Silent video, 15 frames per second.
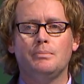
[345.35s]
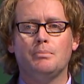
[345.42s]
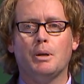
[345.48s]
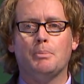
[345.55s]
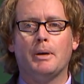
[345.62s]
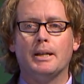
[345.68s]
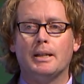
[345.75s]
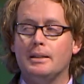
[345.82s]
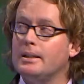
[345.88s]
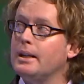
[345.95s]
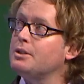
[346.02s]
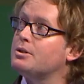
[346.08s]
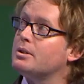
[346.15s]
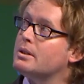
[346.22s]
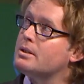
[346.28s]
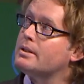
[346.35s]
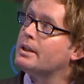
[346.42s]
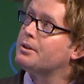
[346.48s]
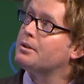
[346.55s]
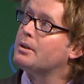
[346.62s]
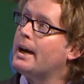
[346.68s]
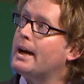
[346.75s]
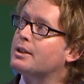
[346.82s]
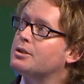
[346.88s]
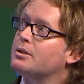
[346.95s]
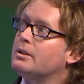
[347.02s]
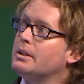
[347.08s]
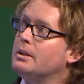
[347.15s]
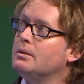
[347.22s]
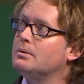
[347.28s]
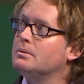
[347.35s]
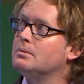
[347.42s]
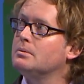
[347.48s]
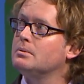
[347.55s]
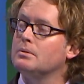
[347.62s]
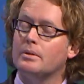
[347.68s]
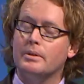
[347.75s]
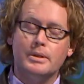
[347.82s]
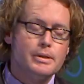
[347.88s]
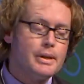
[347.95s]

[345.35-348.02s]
But my contention is that they're actually the